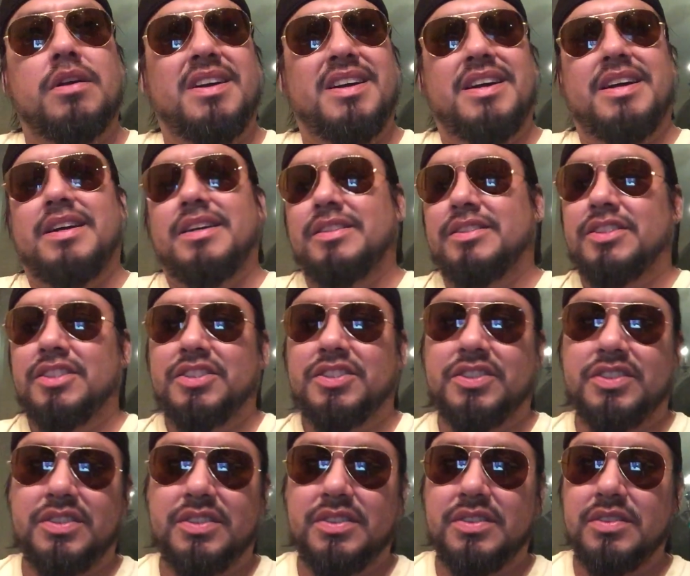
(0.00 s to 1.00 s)
I
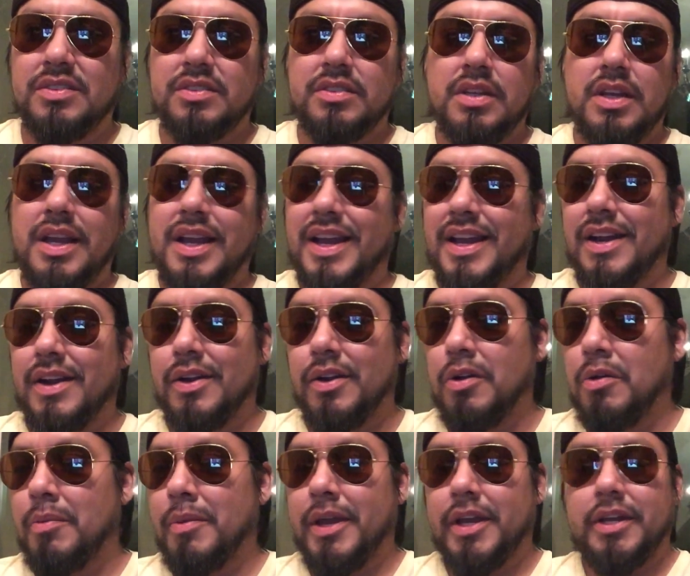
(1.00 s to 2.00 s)
don't
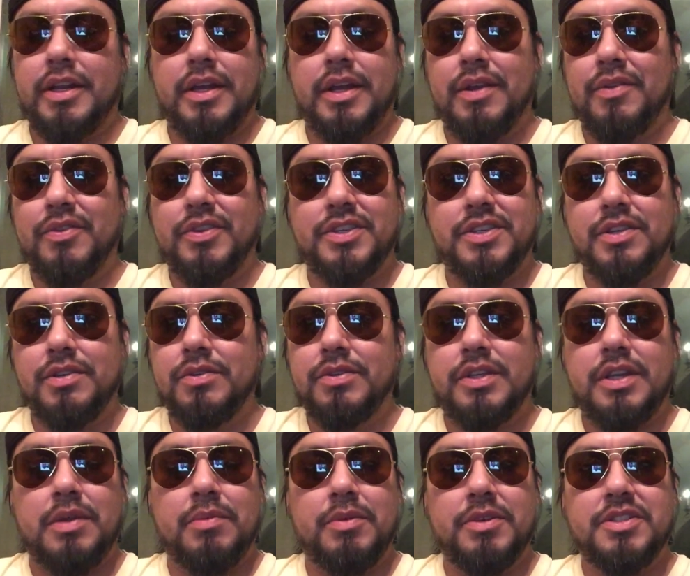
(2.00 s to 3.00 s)
know, man. Every single
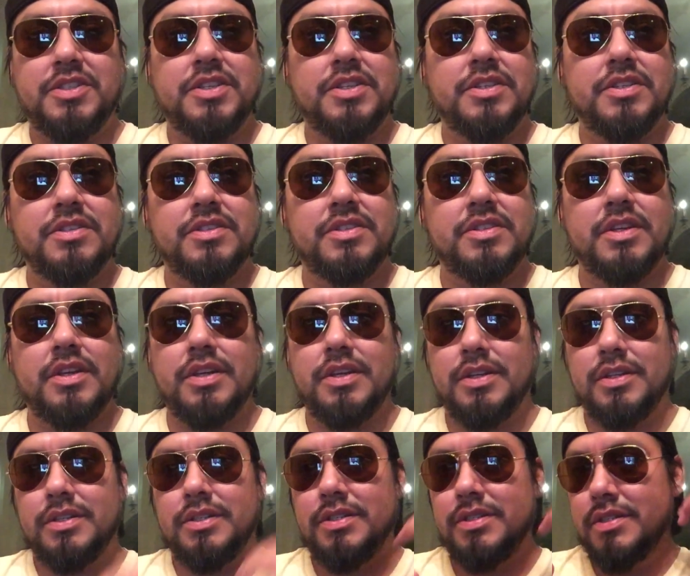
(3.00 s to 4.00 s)
time I see this,
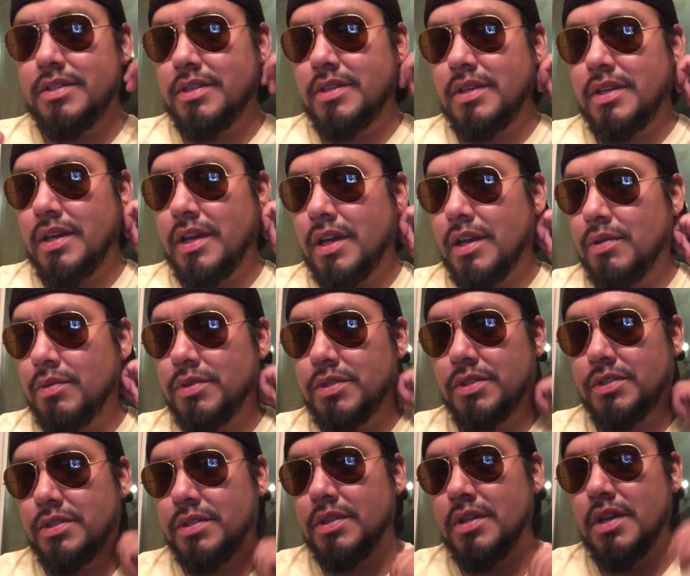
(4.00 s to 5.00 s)
I
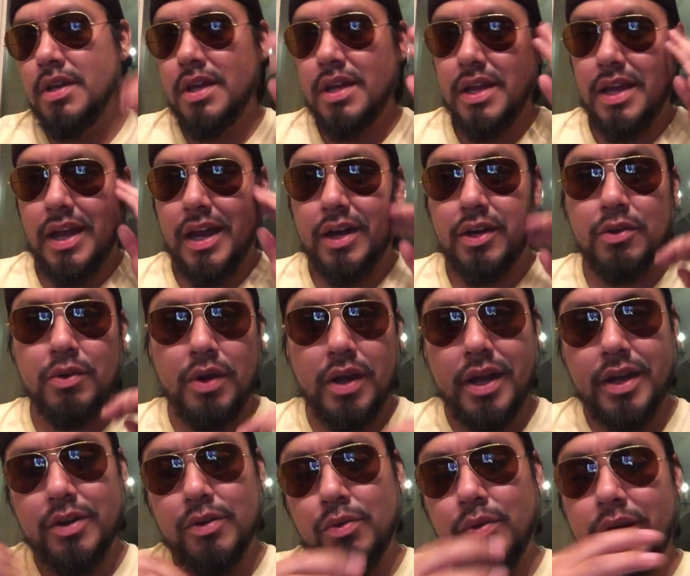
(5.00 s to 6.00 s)
always, I don't
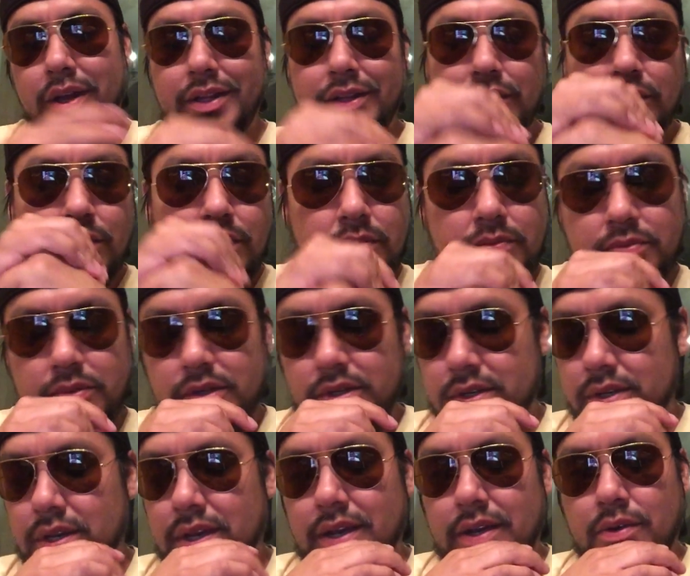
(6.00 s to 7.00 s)
know why I do it, but
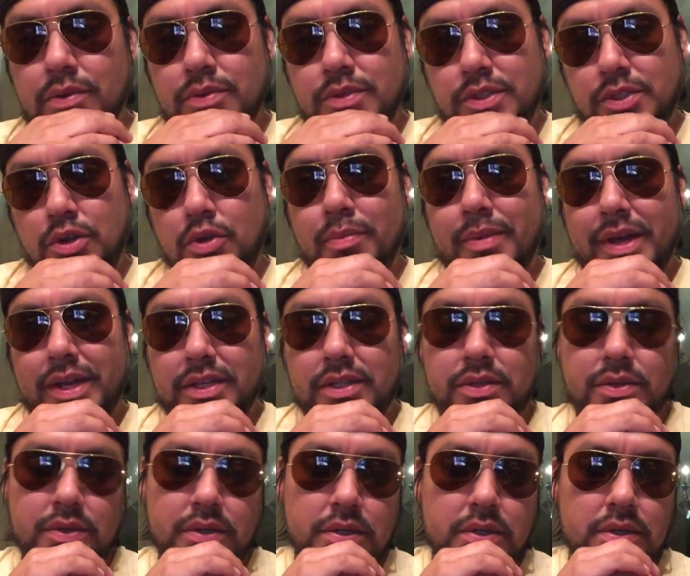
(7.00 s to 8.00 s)
I always go
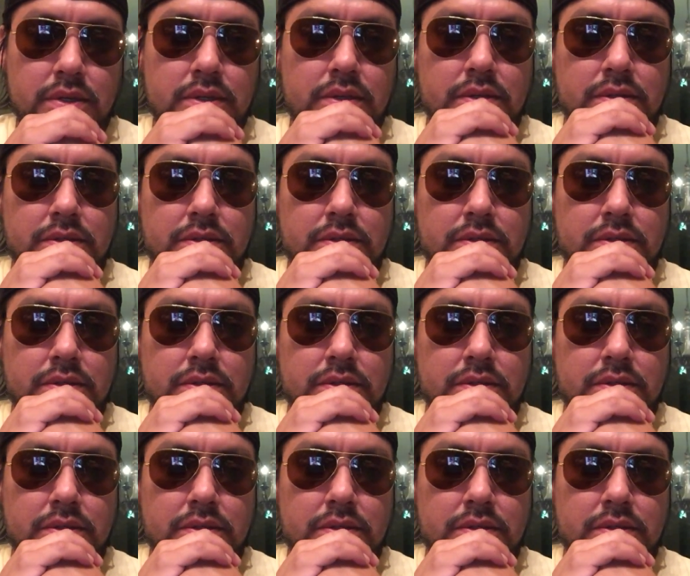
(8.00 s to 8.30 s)
back to it.